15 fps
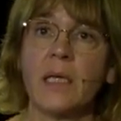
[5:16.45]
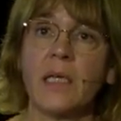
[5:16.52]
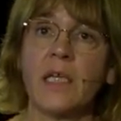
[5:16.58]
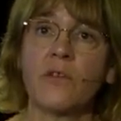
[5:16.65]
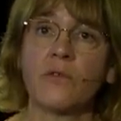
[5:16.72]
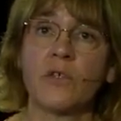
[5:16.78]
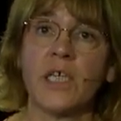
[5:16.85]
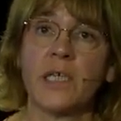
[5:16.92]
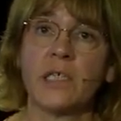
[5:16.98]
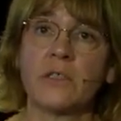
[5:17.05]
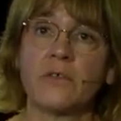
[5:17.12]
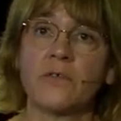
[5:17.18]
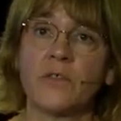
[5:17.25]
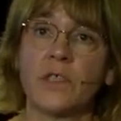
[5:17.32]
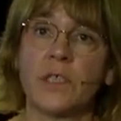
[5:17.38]
In regard
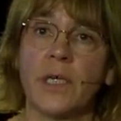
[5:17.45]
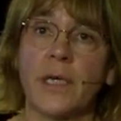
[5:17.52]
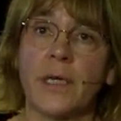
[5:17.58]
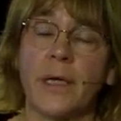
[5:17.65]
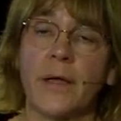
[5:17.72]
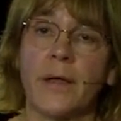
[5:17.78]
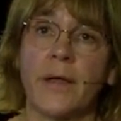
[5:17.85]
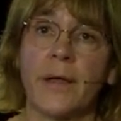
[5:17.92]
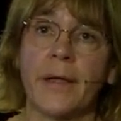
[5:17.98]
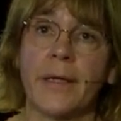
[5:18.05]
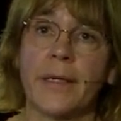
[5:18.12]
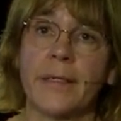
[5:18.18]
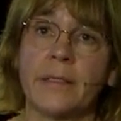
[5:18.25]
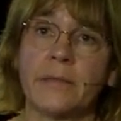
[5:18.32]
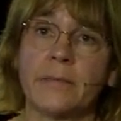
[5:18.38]
of the
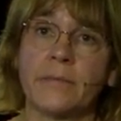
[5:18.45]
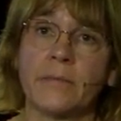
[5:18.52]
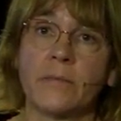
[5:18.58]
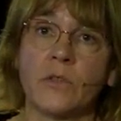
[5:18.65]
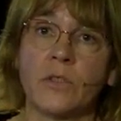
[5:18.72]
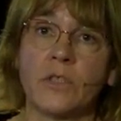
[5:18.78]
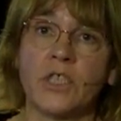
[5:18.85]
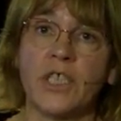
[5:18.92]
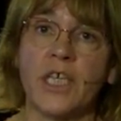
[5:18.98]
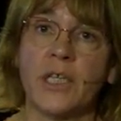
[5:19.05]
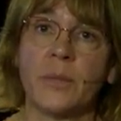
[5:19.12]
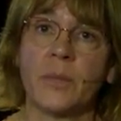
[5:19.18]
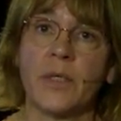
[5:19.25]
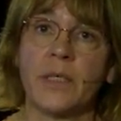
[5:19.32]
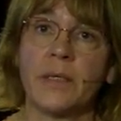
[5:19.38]

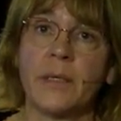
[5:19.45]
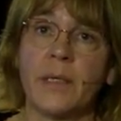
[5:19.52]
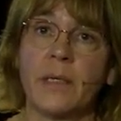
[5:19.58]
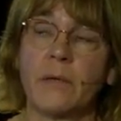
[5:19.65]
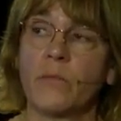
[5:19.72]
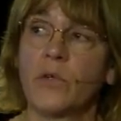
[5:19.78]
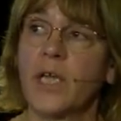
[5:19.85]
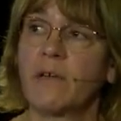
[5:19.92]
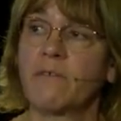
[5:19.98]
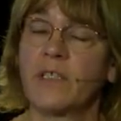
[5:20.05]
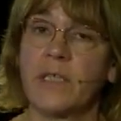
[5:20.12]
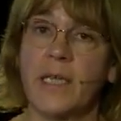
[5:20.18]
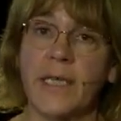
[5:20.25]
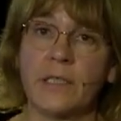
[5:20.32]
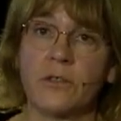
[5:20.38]
GNB, we have
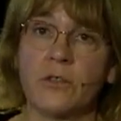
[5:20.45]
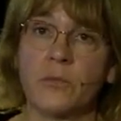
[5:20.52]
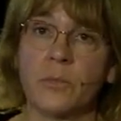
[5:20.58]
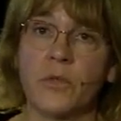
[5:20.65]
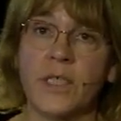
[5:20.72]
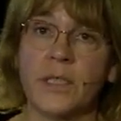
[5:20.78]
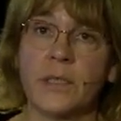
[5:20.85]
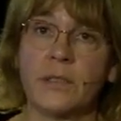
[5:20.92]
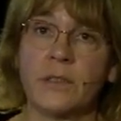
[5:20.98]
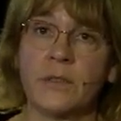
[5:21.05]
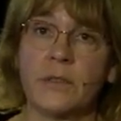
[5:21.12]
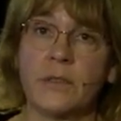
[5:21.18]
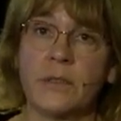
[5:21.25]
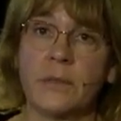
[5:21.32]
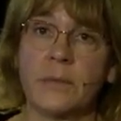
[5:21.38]
an elected
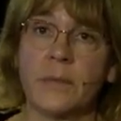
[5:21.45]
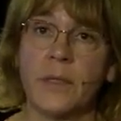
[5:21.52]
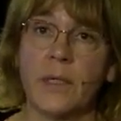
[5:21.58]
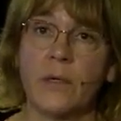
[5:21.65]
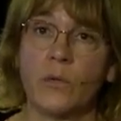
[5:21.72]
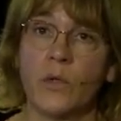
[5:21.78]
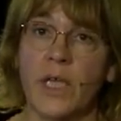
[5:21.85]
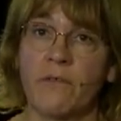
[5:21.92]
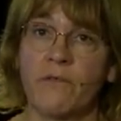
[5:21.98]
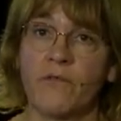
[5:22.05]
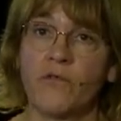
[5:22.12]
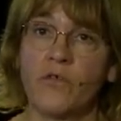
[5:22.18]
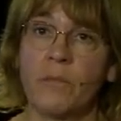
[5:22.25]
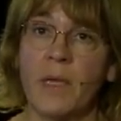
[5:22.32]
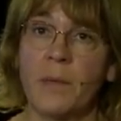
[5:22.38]
president. We have
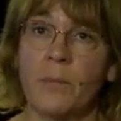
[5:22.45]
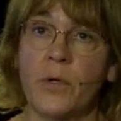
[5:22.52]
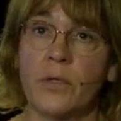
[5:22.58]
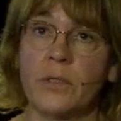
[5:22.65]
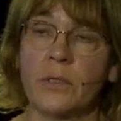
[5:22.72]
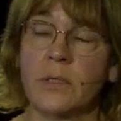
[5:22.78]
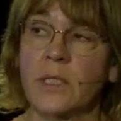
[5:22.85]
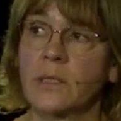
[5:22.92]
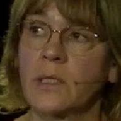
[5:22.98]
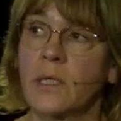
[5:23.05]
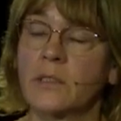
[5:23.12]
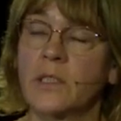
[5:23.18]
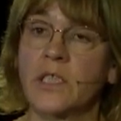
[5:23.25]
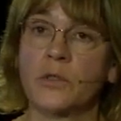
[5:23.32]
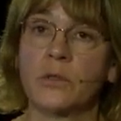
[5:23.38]
full members that
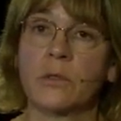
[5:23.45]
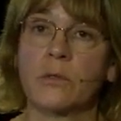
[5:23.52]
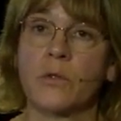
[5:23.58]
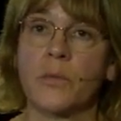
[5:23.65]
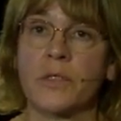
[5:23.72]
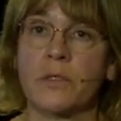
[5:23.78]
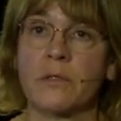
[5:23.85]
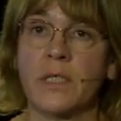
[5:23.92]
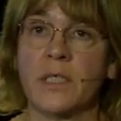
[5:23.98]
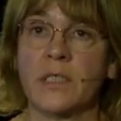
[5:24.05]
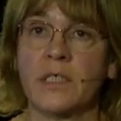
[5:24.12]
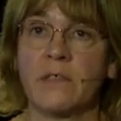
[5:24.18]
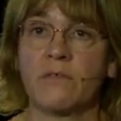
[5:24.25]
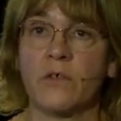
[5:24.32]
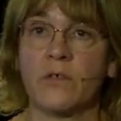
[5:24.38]
are national
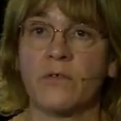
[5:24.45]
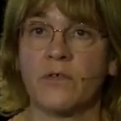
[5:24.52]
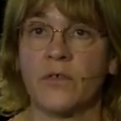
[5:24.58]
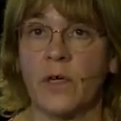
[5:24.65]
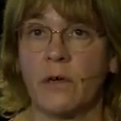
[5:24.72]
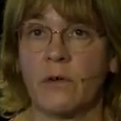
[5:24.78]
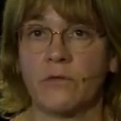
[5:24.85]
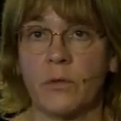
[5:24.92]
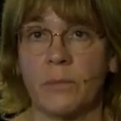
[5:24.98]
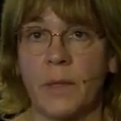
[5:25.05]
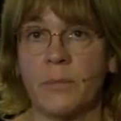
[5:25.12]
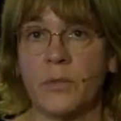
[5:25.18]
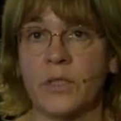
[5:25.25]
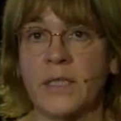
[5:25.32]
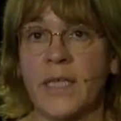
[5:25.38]
representative of the
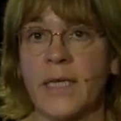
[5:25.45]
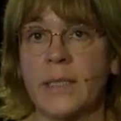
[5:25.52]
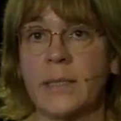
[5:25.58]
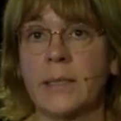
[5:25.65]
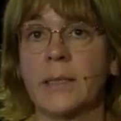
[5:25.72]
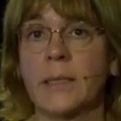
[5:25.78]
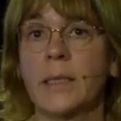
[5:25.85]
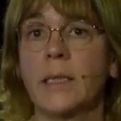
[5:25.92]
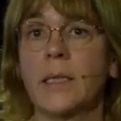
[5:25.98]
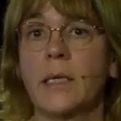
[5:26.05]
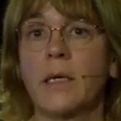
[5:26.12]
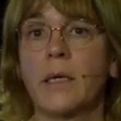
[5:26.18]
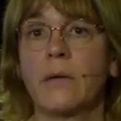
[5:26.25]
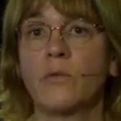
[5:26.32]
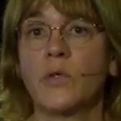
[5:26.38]
member states.
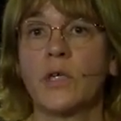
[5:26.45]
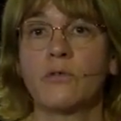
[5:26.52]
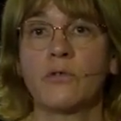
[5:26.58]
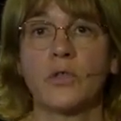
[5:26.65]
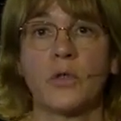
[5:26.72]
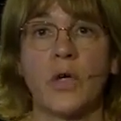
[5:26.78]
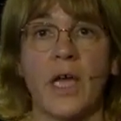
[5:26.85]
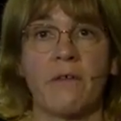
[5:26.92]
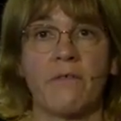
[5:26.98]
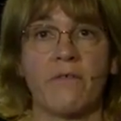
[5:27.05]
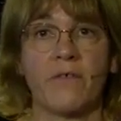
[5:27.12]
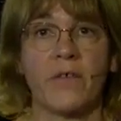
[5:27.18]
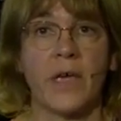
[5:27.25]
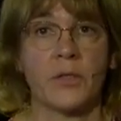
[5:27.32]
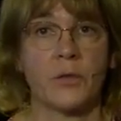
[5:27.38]
We also
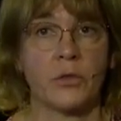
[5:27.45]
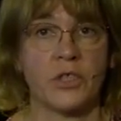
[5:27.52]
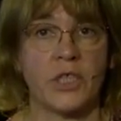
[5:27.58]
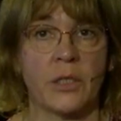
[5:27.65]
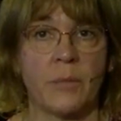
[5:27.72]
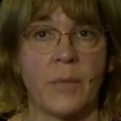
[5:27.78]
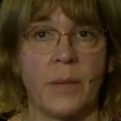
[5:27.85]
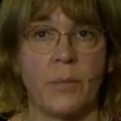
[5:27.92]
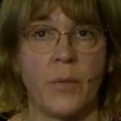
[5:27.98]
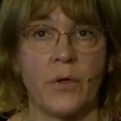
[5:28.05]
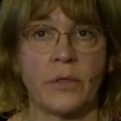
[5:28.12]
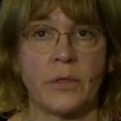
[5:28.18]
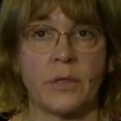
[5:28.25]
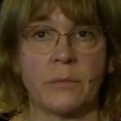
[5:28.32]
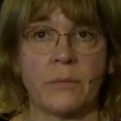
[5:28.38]
have associate
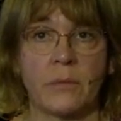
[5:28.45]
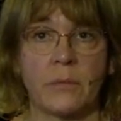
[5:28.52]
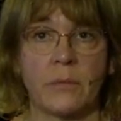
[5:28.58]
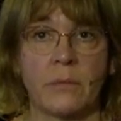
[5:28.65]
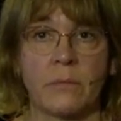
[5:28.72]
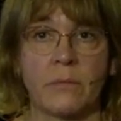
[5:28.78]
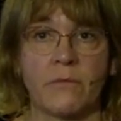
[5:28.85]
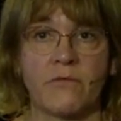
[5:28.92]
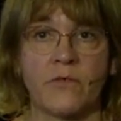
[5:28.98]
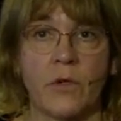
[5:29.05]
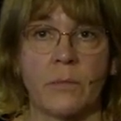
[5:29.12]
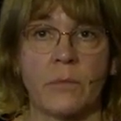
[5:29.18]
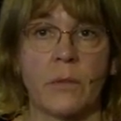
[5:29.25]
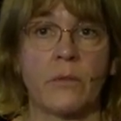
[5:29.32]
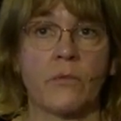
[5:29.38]
members
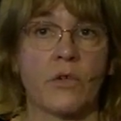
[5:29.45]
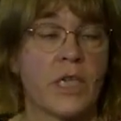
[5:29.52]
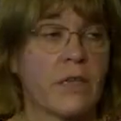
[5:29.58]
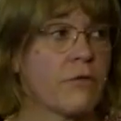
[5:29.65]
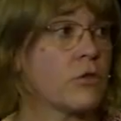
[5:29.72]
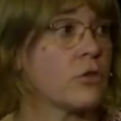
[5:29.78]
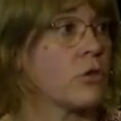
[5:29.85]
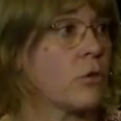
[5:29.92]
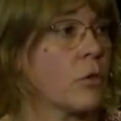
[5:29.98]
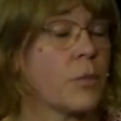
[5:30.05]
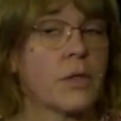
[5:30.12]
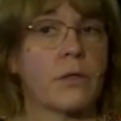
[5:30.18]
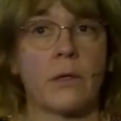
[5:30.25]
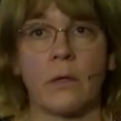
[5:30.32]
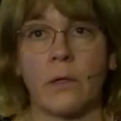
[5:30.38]
from relevant
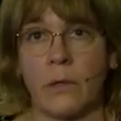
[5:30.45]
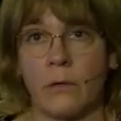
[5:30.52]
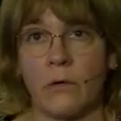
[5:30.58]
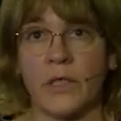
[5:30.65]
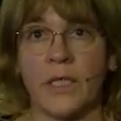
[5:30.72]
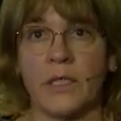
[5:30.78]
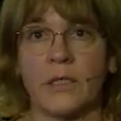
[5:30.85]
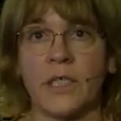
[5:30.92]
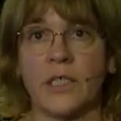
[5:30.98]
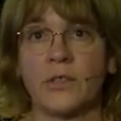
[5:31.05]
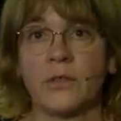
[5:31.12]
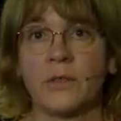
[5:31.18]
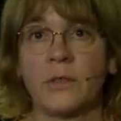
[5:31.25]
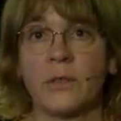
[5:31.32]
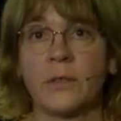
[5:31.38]
European
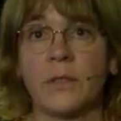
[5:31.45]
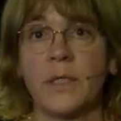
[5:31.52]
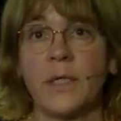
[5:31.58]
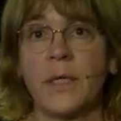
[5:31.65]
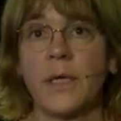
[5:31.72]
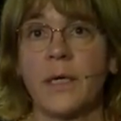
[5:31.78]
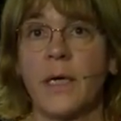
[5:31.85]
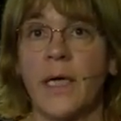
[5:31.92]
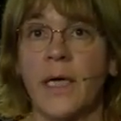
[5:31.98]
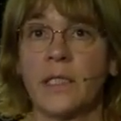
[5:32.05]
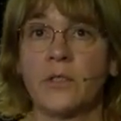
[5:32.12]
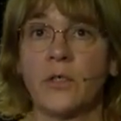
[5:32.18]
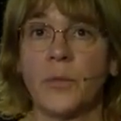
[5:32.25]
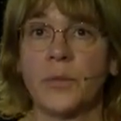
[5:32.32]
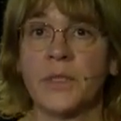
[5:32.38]
organizations
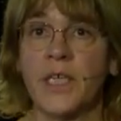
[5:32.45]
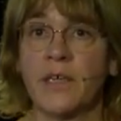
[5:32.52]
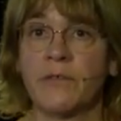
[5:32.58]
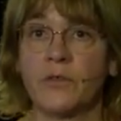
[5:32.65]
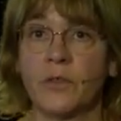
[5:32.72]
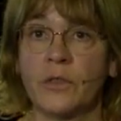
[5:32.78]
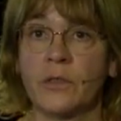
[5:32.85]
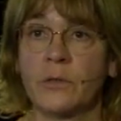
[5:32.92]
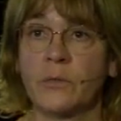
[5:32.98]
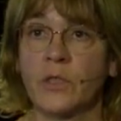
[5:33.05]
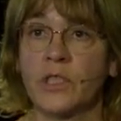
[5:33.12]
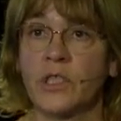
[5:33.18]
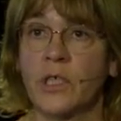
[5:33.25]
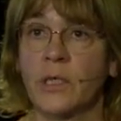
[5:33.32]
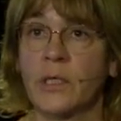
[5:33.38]
and observers,
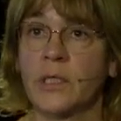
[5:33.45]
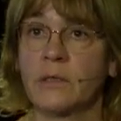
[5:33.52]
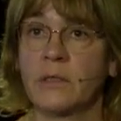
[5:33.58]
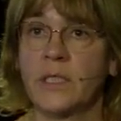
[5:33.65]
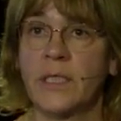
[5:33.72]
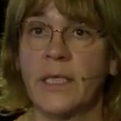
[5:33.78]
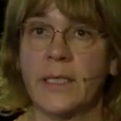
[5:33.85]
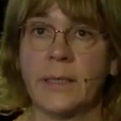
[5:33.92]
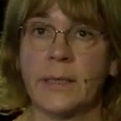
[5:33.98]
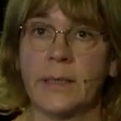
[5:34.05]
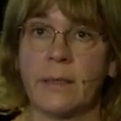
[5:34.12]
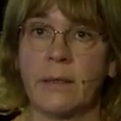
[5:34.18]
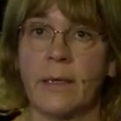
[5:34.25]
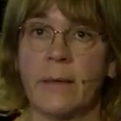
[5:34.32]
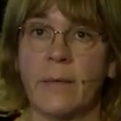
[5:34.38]
which are candidate
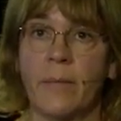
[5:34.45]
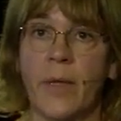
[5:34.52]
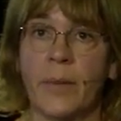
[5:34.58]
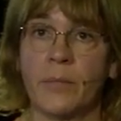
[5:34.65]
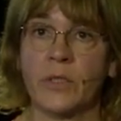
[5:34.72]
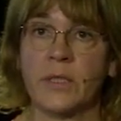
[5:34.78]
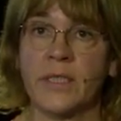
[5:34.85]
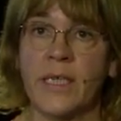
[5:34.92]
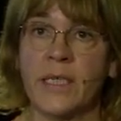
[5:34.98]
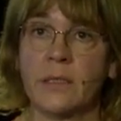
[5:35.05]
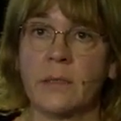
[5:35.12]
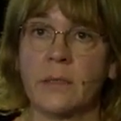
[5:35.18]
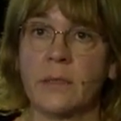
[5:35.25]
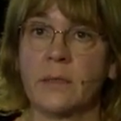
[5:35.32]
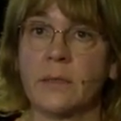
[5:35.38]
member
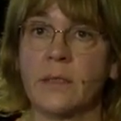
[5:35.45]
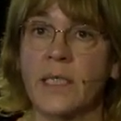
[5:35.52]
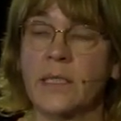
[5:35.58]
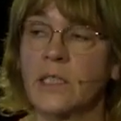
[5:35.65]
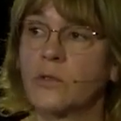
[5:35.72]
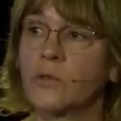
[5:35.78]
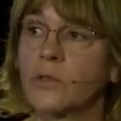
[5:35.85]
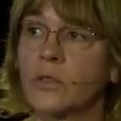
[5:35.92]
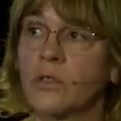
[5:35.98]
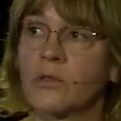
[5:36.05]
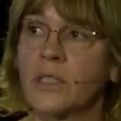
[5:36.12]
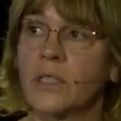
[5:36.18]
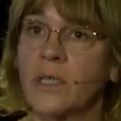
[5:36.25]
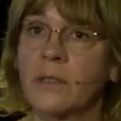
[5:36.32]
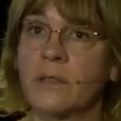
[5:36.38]
states, technical
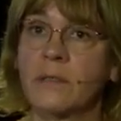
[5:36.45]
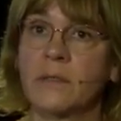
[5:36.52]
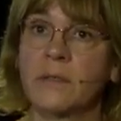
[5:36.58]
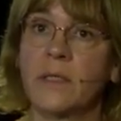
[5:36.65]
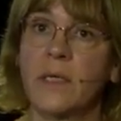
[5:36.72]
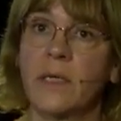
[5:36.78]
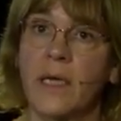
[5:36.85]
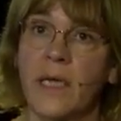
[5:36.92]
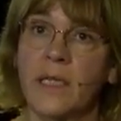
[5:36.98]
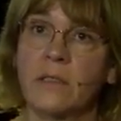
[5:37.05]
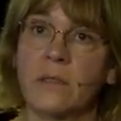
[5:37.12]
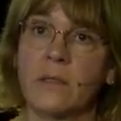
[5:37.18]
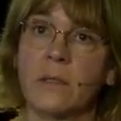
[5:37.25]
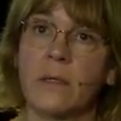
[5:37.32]
secretariat, and